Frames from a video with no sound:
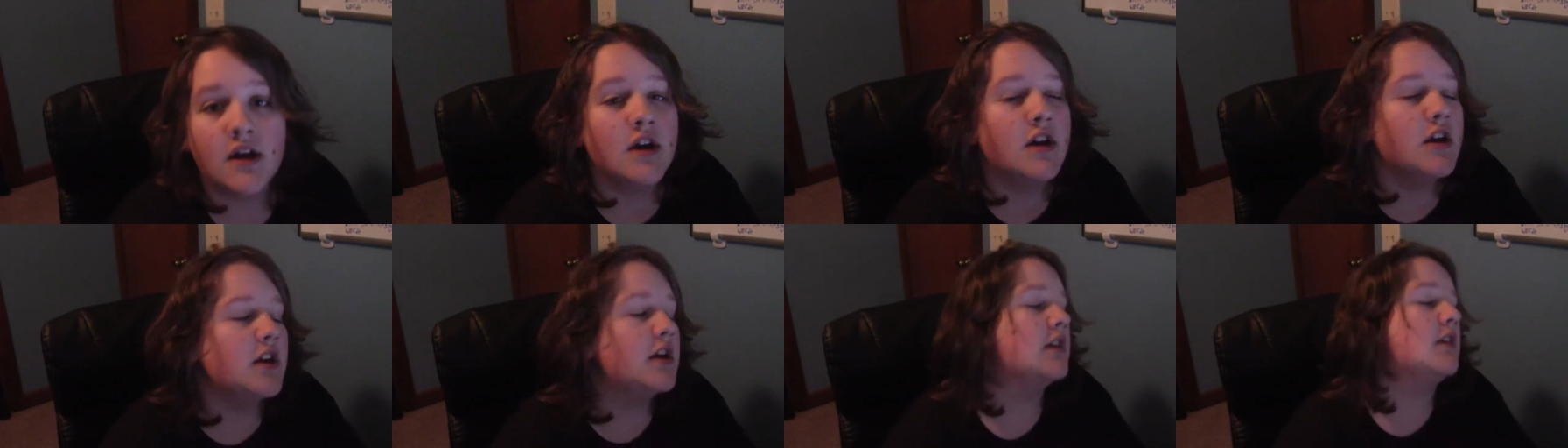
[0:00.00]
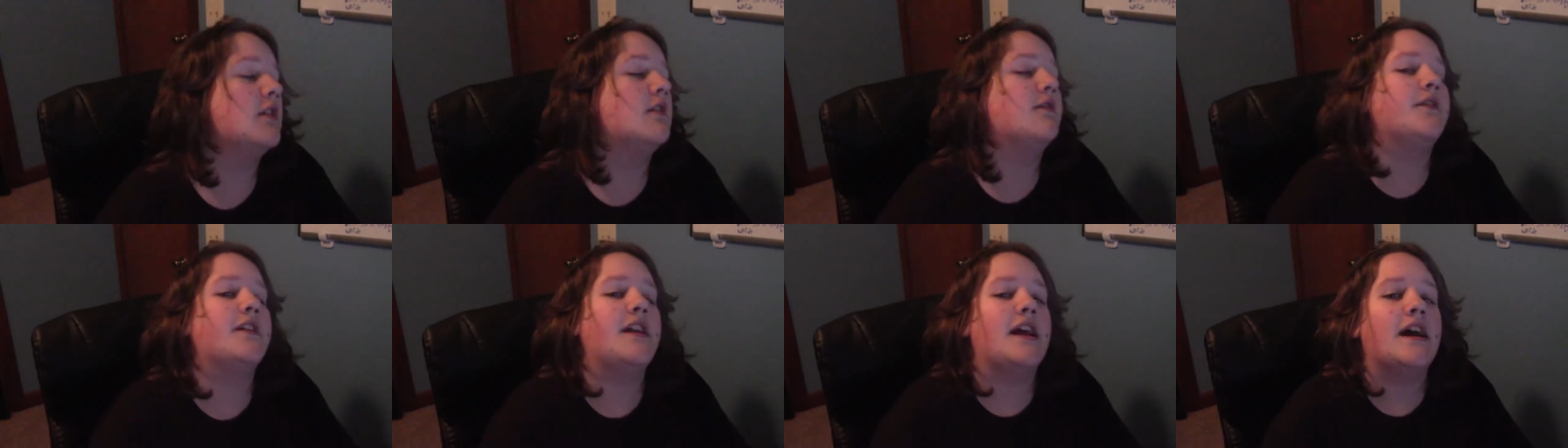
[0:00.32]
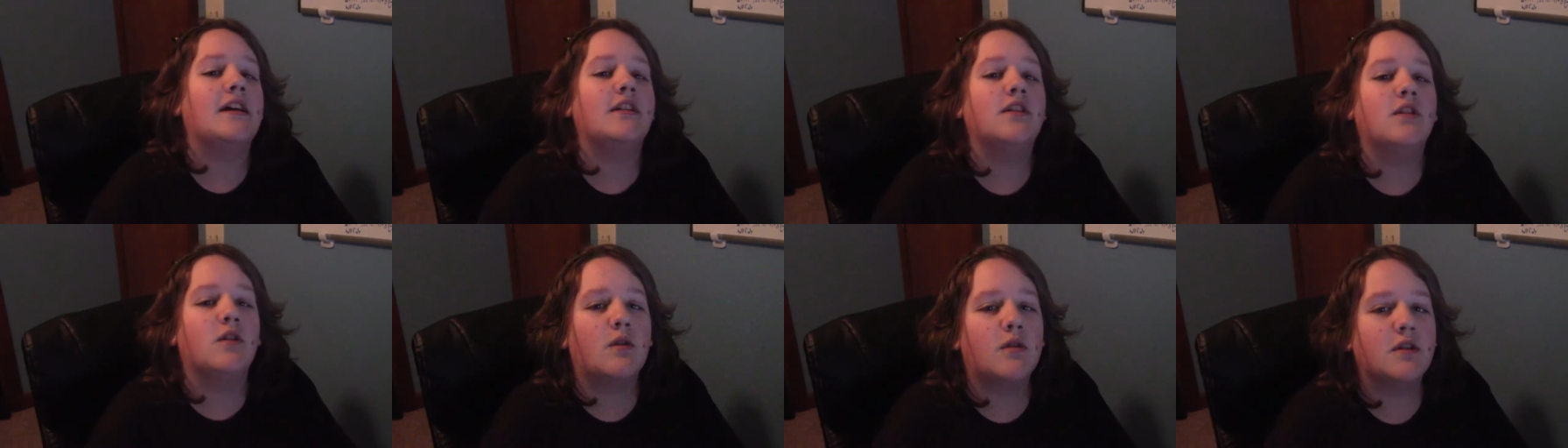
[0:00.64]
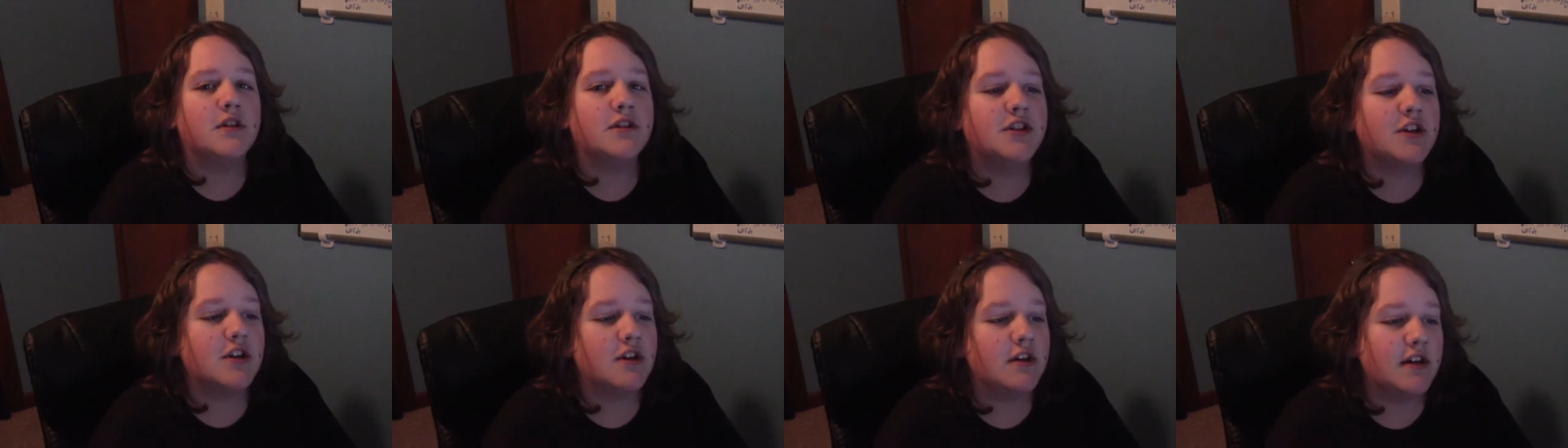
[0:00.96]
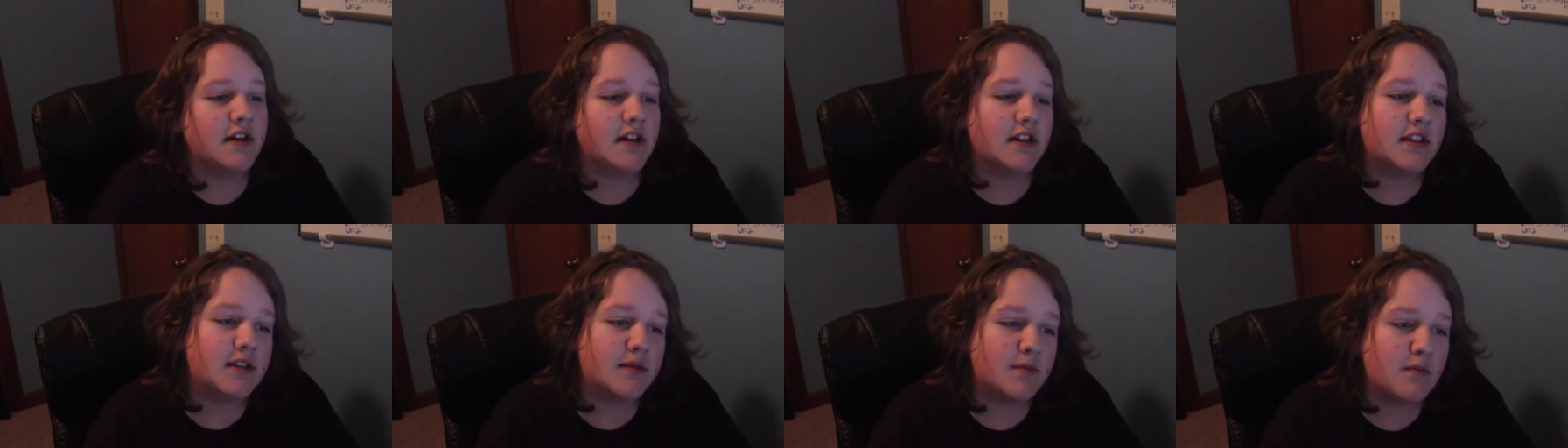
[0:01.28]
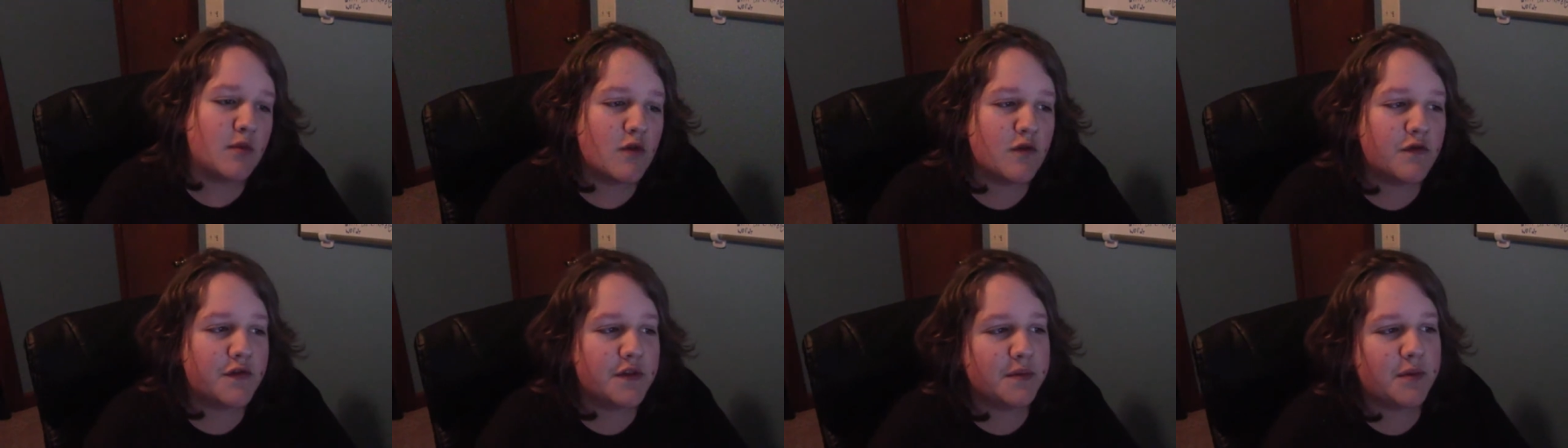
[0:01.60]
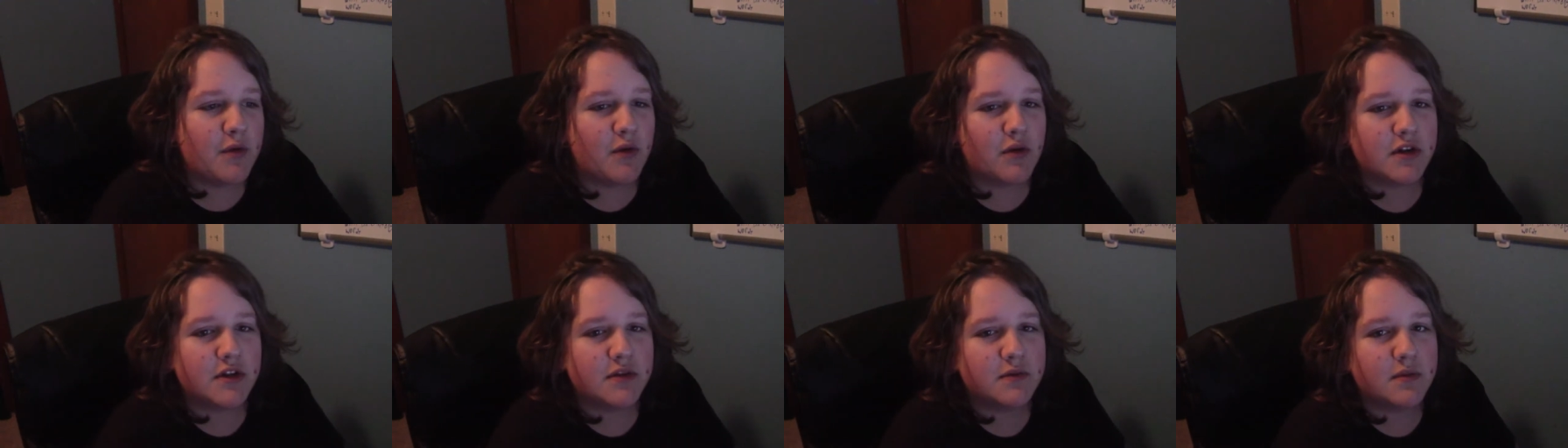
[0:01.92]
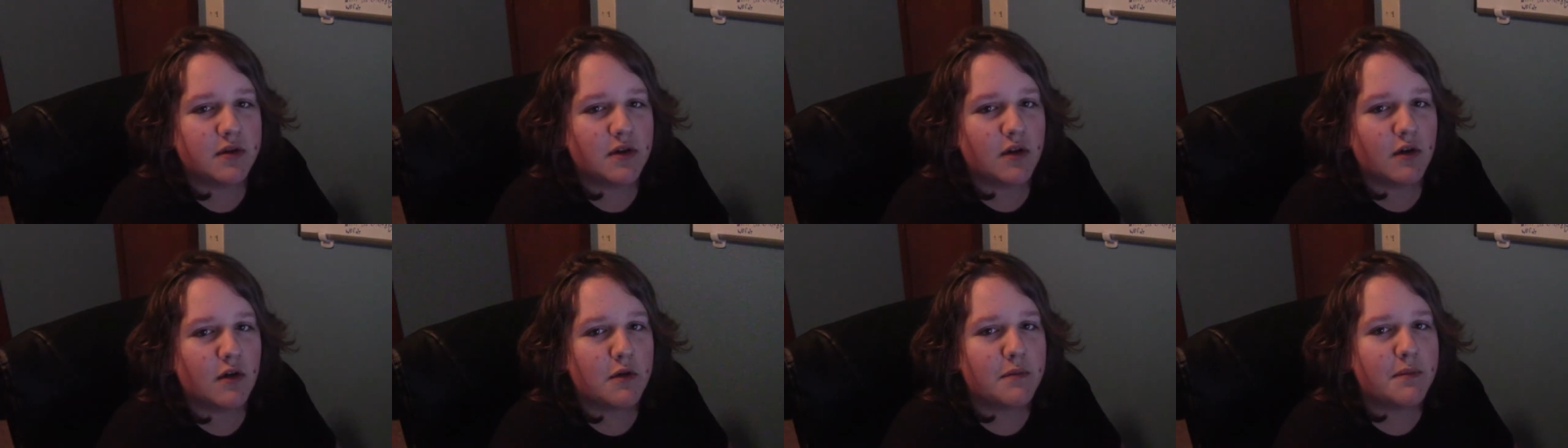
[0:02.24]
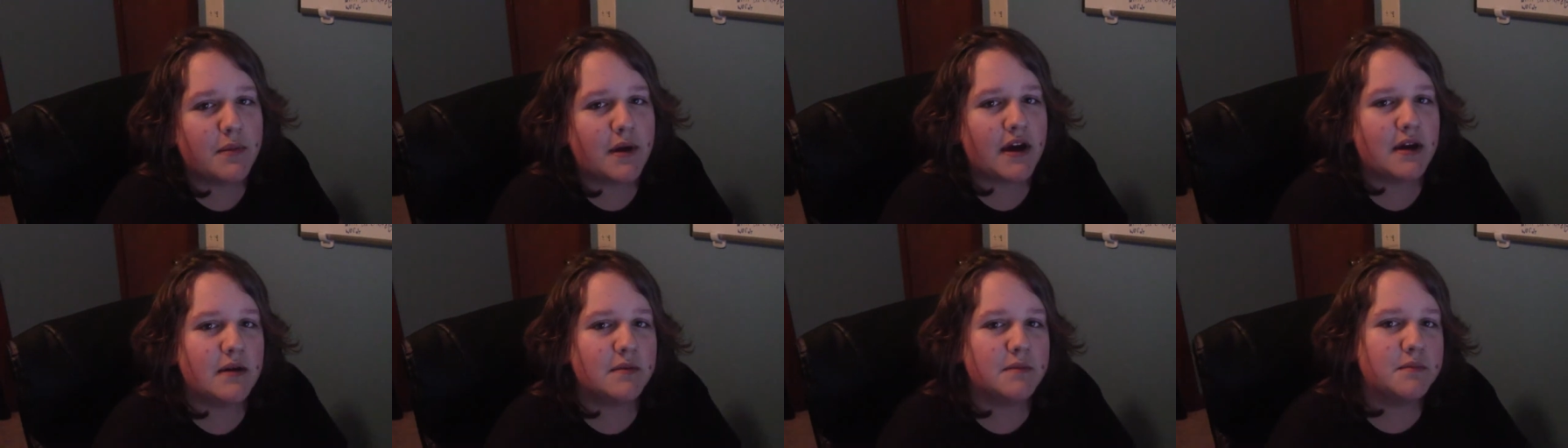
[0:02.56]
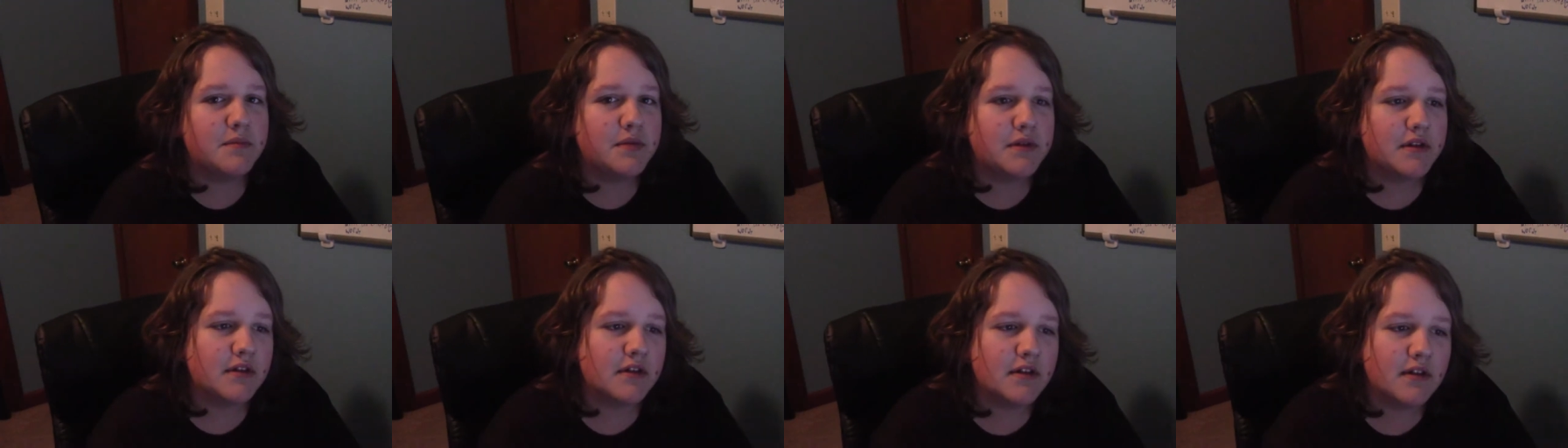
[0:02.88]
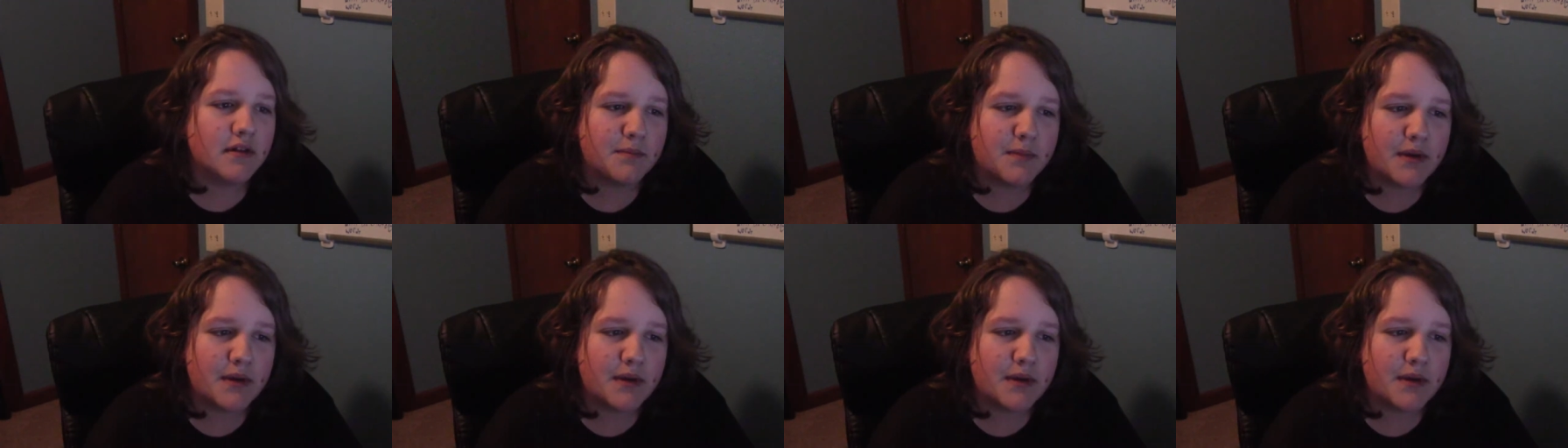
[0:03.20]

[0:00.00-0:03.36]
You know, if it had Laura Dern, its movie points would go up by a billion,